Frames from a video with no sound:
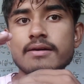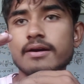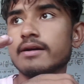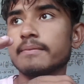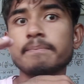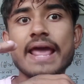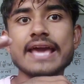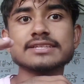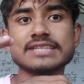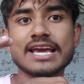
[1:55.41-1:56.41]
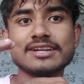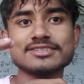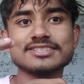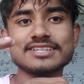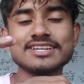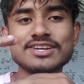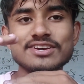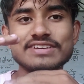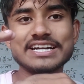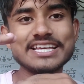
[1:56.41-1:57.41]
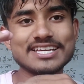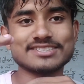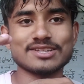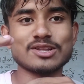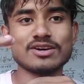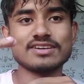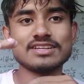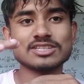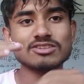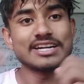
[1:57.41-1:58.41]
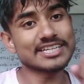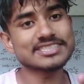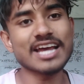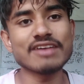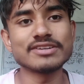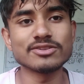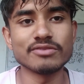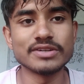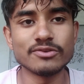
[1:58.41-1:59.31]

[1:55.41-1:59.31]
Planck's energy radiation law. So let us dive into the